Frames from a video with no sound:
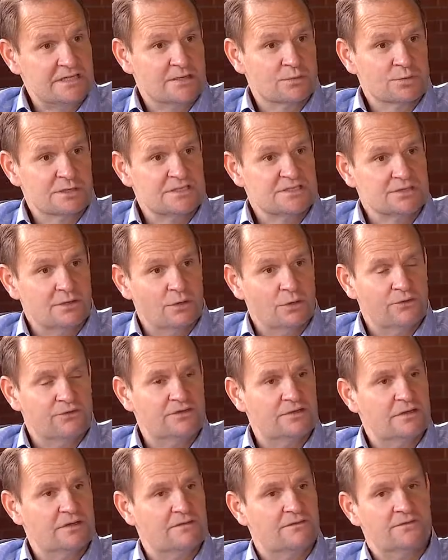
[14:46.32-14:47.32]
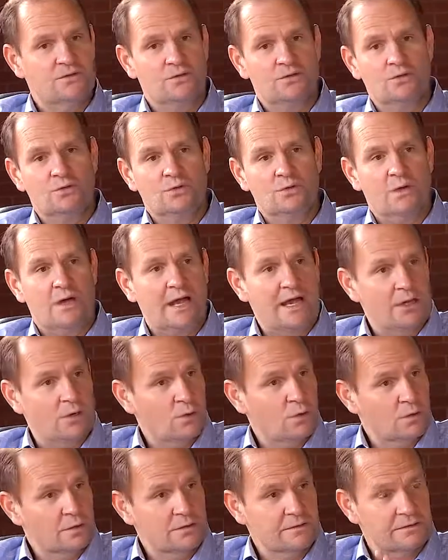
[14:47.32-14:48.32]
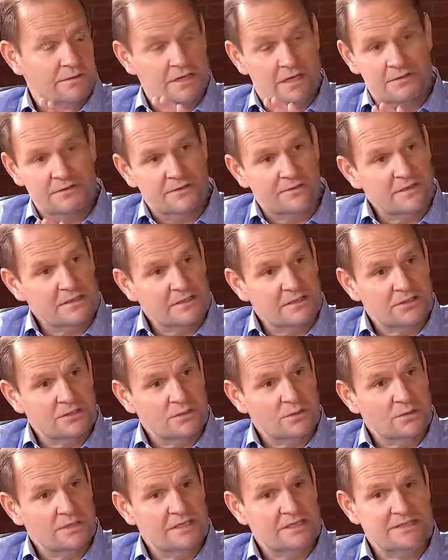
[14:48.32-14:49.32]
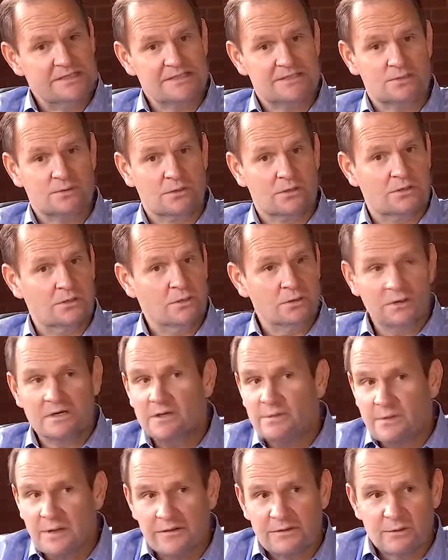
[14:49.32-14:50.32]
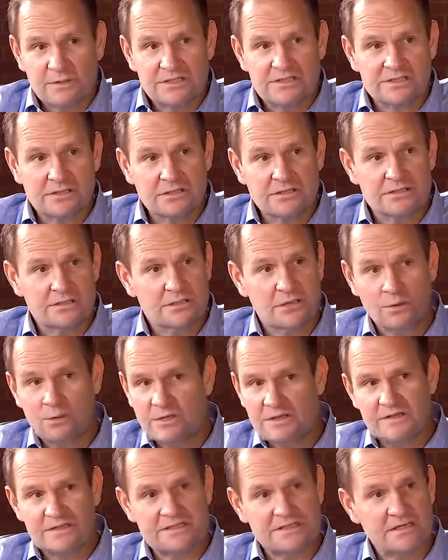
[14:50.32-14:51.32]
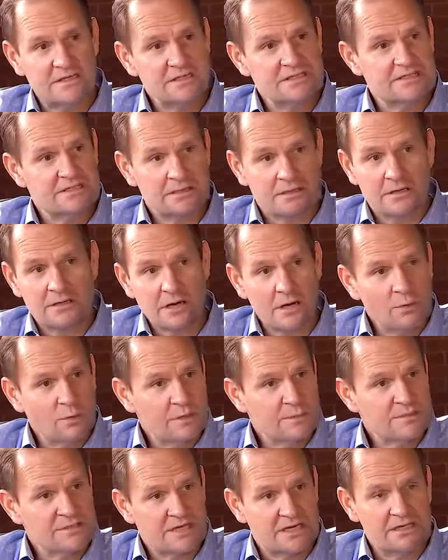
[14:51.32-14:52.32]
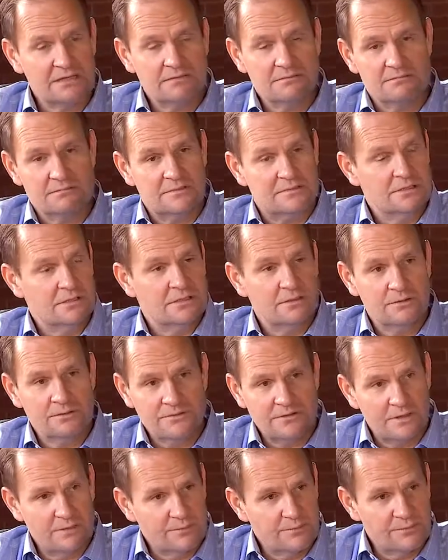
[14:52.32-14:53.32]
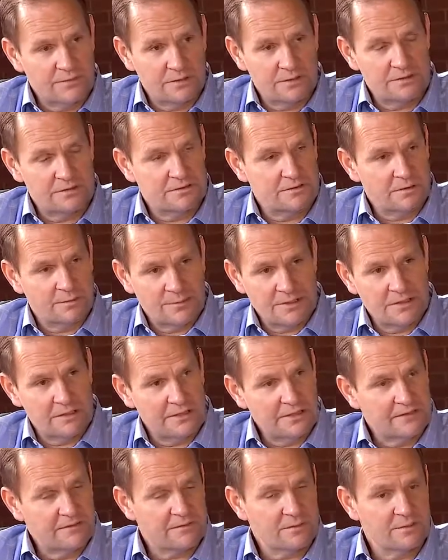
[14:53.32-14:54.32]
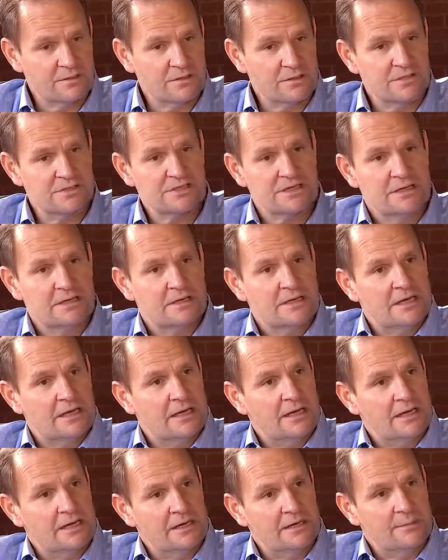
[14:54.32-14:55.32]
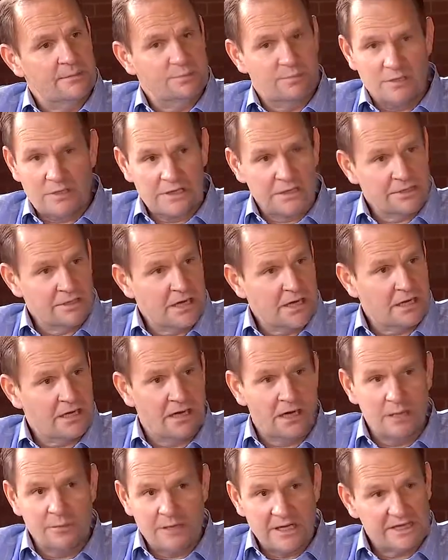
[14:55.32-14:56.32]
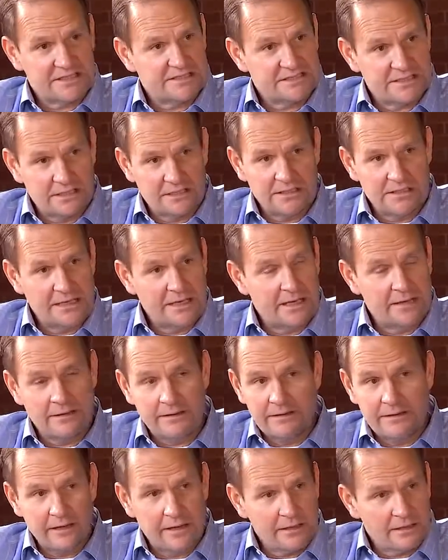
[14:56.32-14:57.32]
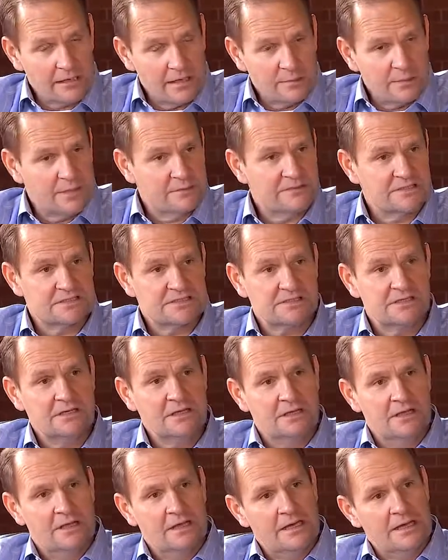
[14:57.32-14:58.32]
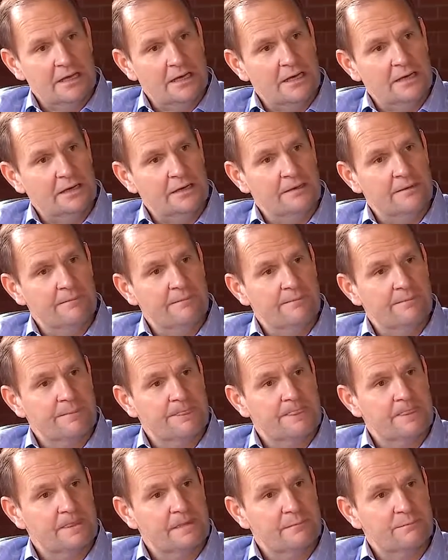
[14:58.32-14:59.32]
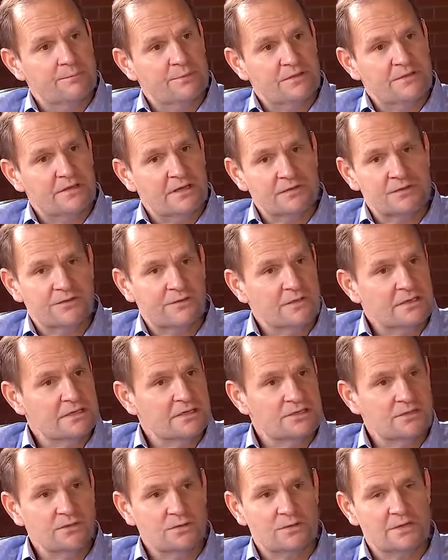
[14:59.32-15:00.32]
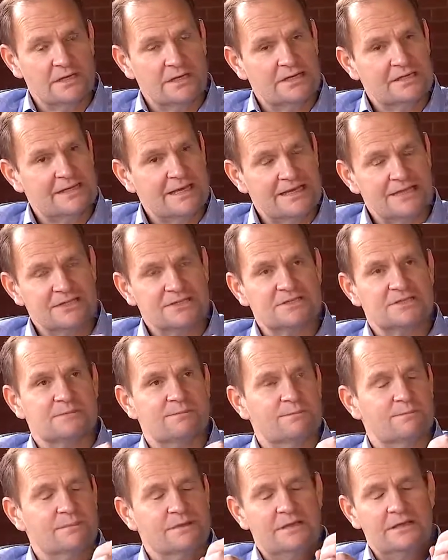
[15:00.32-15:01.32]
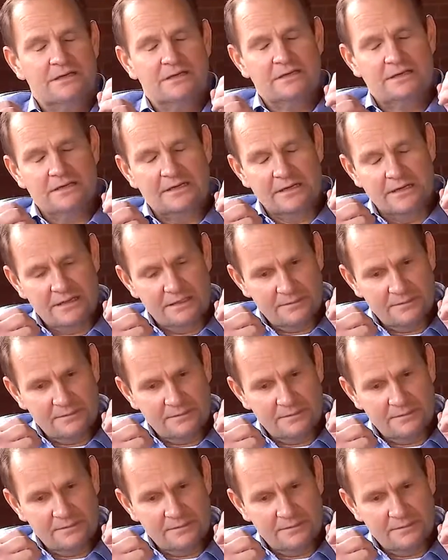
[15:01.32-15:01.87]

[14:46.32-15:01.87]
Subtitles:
the results, or the other thing to do is go read up on the research, go read the studies. They're on our website. Okay. You know, there'll be a link from yours. Xlear.com, Xlear.com, obviously. But the other thing to do, and it